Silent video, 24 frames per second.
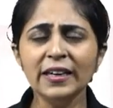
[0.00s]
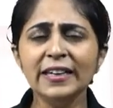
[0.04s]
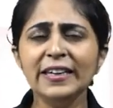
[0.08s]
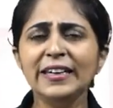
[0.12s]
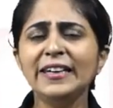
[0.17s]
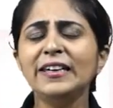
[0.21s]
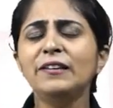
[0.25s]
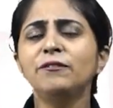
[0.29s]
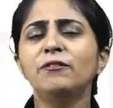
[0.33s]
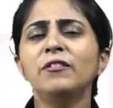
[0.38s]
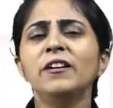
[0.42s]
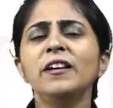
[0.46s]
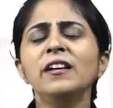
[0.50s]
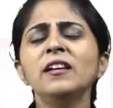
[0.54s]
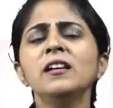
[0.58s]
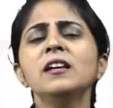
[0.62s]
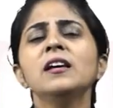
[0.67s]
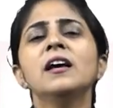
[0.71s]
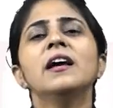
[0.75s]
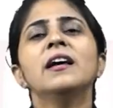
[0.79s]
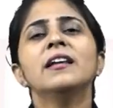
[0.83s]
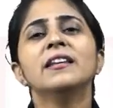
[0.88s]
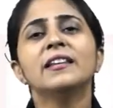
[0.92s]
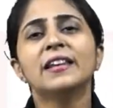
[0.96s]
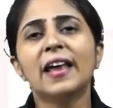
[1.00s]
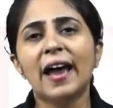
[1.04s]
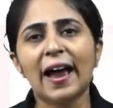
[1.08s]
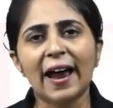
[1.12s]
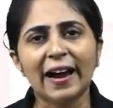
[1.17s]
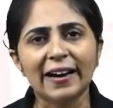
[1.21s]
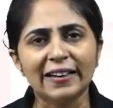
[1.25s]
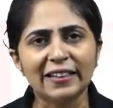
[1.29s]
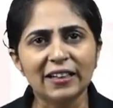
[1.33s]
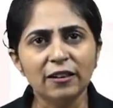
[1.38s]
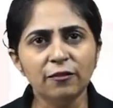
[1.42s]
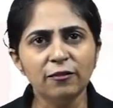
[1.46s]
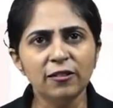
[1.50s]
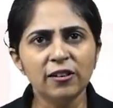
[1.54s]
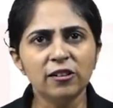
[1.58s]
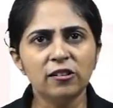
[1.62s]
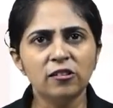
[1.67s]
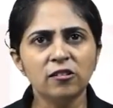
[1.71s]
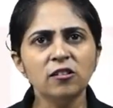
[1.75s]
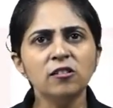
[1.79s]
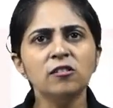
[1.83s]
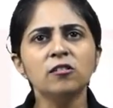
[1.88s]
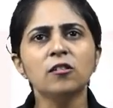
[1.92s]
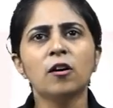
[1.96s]
Even the
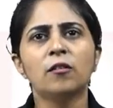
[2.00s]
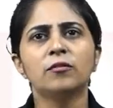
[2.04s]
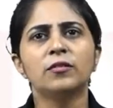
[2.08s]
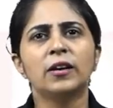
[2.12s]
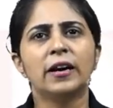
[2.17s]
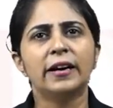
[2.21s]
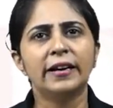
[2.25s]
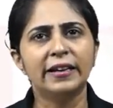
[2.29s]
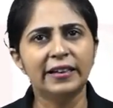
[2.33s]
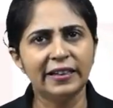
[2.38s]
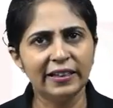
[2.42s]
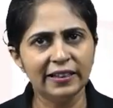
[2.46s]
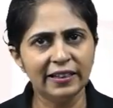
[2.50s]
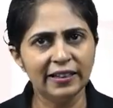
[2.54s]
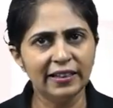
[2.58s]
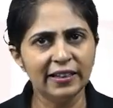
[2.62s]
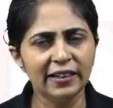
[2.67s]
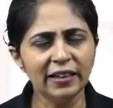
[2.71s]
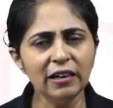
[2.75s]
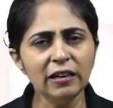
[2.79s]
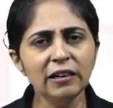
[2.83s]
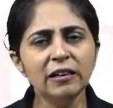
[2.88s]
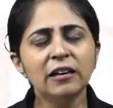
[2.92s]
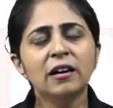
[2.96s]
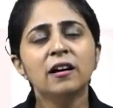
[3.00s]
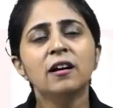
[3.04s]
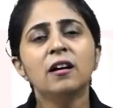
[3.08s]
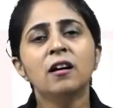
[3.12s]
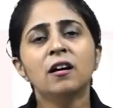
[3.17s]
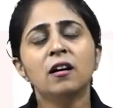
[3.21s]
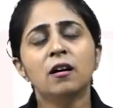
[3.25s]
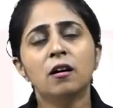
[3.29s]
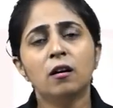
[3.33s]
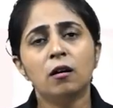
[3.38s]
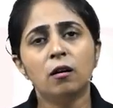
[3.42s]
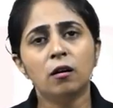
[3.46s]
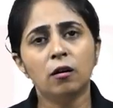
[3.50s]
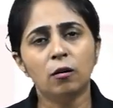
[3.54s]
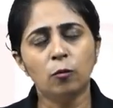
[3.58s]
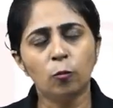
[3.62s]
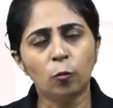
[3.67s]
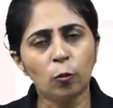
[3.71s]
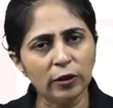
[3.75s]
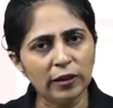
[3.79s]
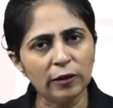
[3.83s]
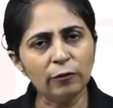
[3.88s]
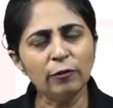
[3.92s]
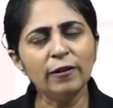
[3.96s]
activations of the hidden layer,
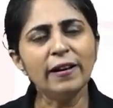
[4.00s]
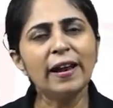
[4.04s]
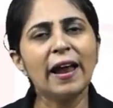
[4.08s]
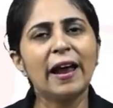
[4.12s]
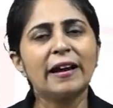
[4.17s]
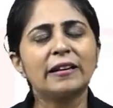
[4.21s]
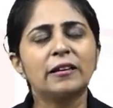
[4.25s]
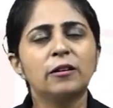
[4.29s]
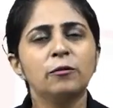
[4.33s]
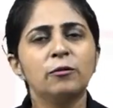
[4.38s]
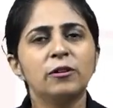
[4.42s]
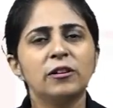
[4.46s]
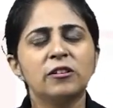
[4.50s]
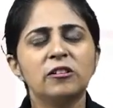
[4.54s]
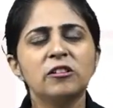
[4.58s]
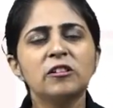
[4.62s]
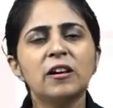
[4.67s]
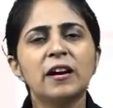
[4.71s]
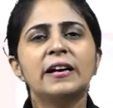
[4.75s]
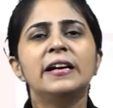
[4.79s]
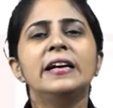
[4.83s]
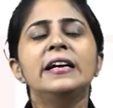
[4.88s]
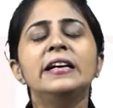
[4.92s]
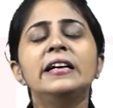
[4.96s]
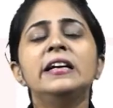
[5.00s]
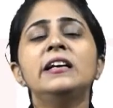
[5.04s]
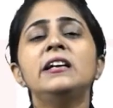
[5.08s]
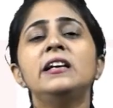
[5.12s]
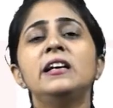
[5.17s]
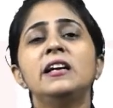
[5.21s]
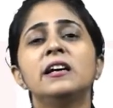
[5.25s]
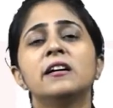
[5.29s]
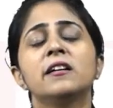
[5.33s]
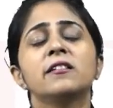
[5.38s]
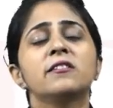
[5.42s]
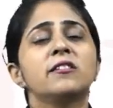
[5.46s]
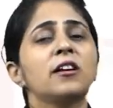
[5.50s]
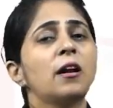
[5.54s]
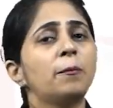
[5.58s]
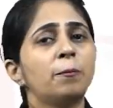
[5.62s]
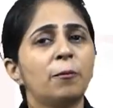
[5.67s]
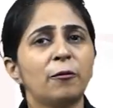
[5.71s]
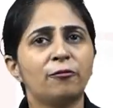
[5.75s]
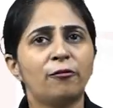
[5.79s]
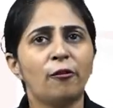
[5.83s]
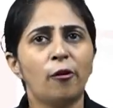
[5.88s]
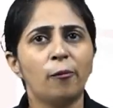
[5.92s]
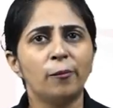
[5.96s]
whatever activation our hidden layers are
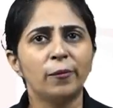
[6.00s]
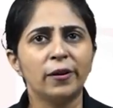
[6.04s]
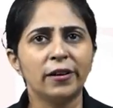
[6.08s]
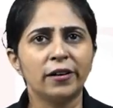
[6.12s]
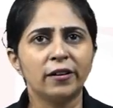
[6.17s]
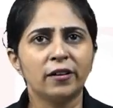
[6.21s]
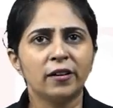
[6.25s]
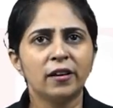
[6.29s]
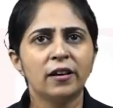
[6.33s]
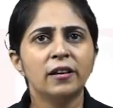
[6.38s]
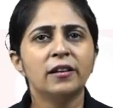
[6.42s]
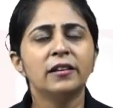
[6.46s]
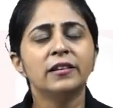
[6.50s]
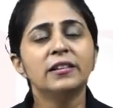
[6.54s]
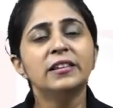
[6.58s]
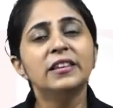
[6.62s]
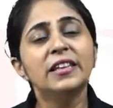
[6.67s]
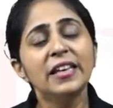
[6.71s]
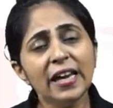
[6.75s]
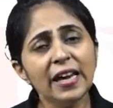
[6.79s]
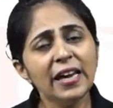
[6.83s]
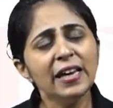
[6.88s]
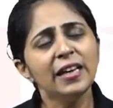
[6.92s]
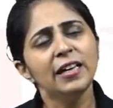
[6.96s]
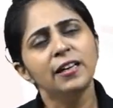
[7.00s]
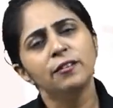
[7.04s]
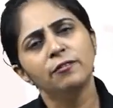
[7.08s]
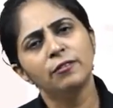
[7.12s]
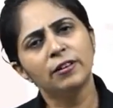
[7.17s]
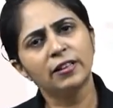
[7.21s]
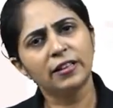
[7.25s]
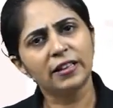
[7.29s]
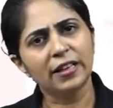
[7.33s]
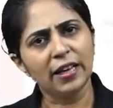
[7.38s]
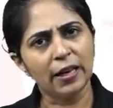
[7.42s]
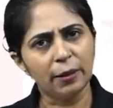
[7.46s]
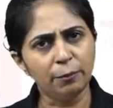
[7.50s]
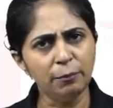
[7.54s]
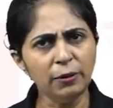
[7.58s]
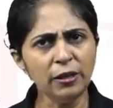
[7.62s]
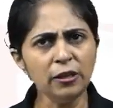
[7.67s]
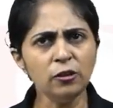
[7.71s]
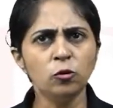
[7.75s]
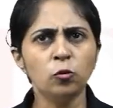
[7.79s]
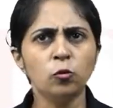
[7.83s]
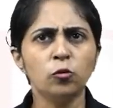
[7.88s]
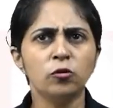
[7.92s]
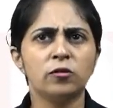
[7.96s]
performing, they even can be
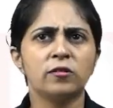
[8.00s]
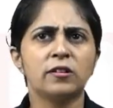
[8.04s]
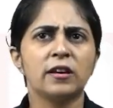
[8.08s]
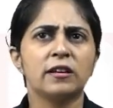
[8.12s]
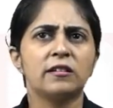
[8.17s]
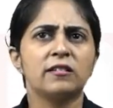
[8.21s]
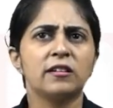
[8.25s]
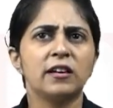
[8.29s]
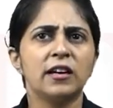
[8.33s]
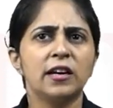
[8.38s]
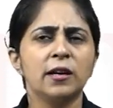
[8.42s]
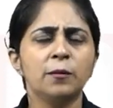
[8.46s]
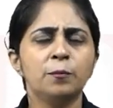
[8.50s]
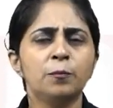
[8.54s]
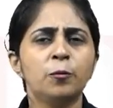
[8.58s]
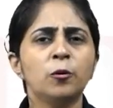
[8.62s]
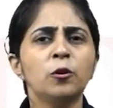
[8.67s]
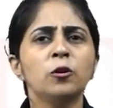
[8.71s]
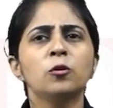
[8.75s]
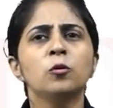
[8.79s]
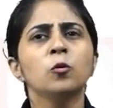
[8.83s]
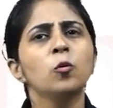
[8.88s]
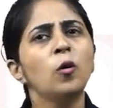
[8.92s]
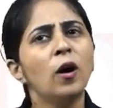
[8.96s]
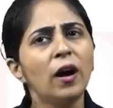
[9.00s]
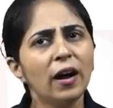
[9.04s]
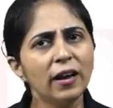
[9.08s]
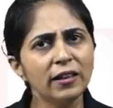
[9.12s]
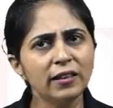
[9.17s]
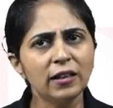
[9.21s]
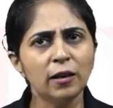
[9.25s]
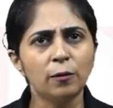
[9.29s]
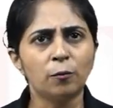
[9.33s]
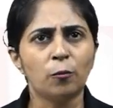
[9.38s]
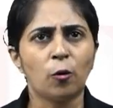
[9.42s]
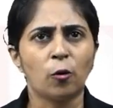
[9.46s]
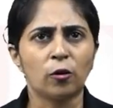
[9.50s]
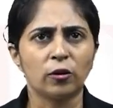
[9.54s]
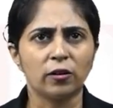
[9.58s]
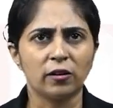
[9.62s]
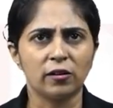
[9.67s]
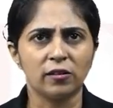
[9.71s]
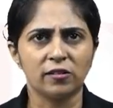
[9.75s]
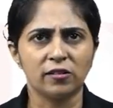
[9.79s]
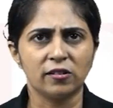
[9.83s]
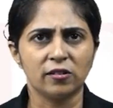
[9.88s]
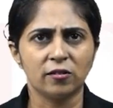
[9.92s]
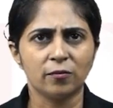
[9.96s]
used as input to other
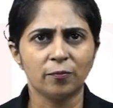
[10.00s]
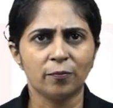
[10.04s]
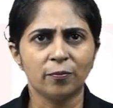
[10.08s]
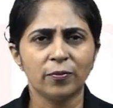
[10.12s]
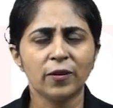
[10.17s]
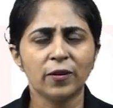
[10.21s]
models